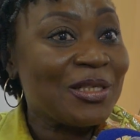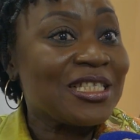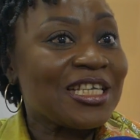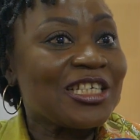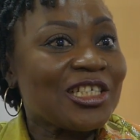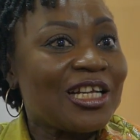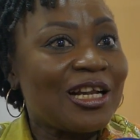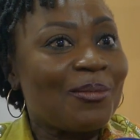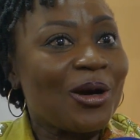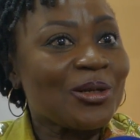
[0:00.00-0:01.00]
been
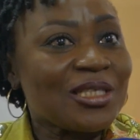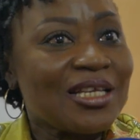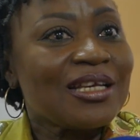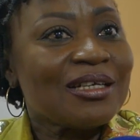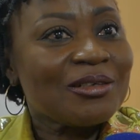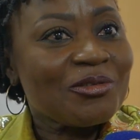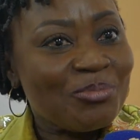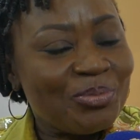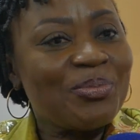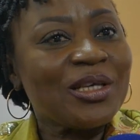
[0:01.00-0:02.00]
intentional about
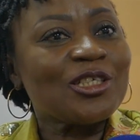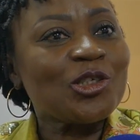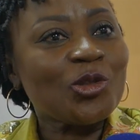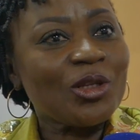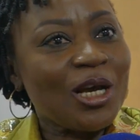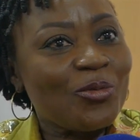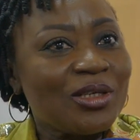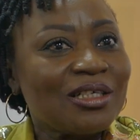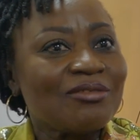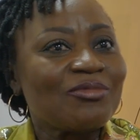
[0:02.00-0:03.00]
making sure that
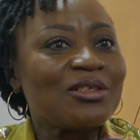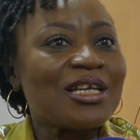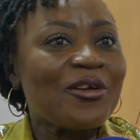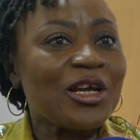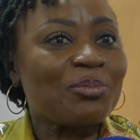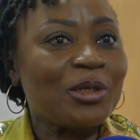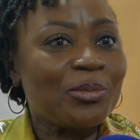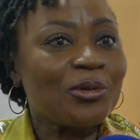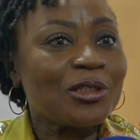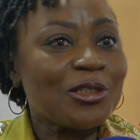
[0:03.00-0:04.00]
we direct
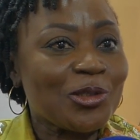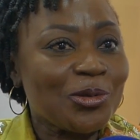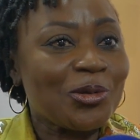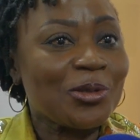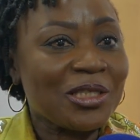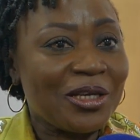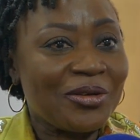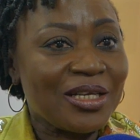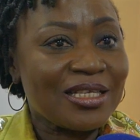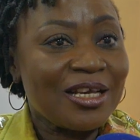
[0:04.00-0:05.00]
people into those
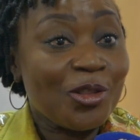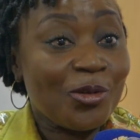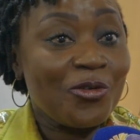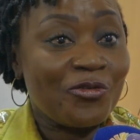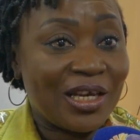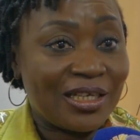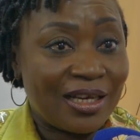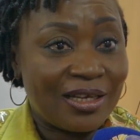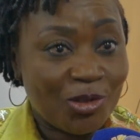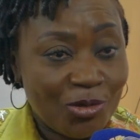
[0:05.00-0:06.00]
areas supporting
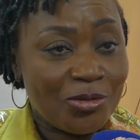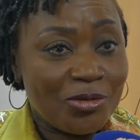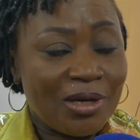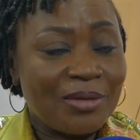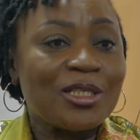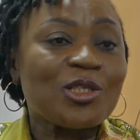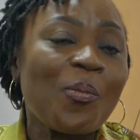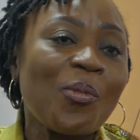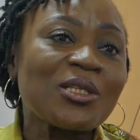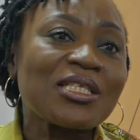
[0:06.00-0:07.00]

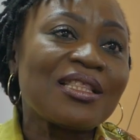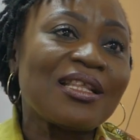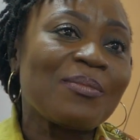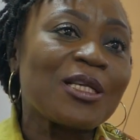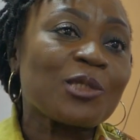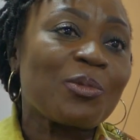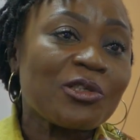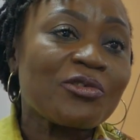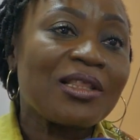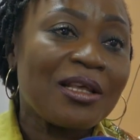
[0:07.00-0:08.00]
them and
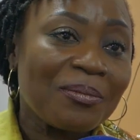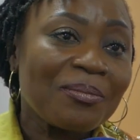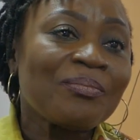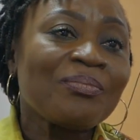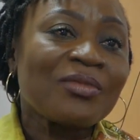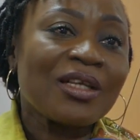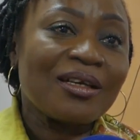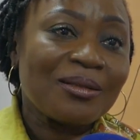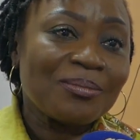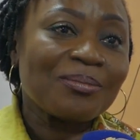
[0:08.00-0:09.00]
sponsoring them
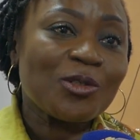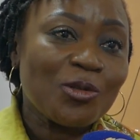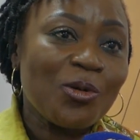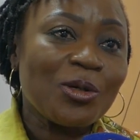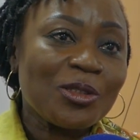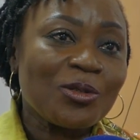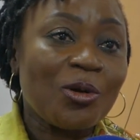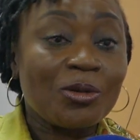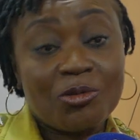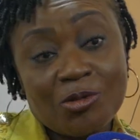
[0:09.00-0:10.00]

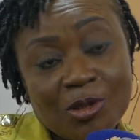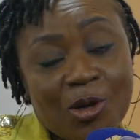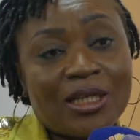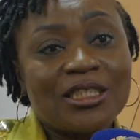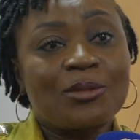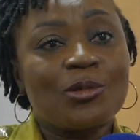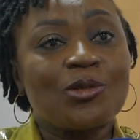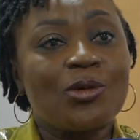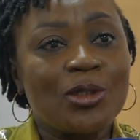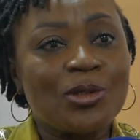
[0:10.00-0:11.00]
through scholarships
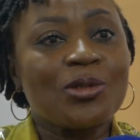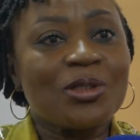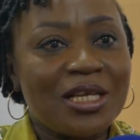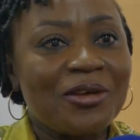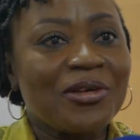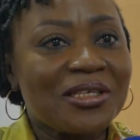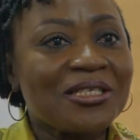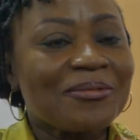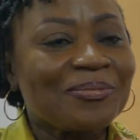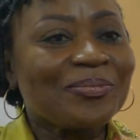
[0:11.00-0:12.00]
to go into those
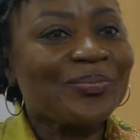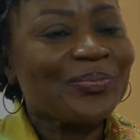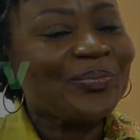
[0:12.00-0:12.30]
areas.